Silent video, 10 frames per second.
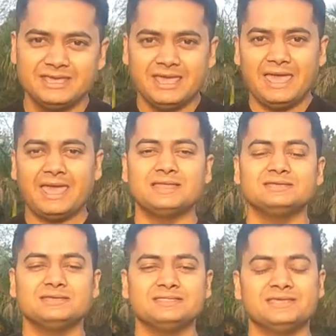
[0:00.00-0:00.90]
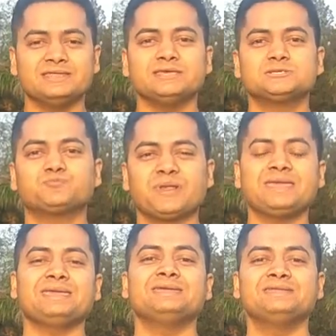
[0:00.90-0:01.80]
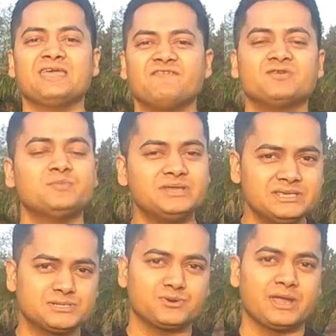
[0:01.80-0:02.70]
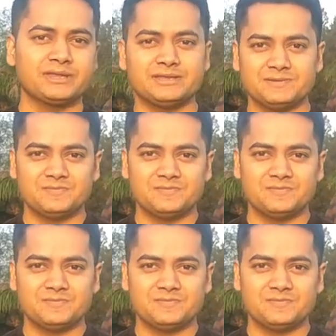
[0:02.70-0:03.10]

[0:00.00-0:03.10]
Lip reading: and there is spring in everybody's stride.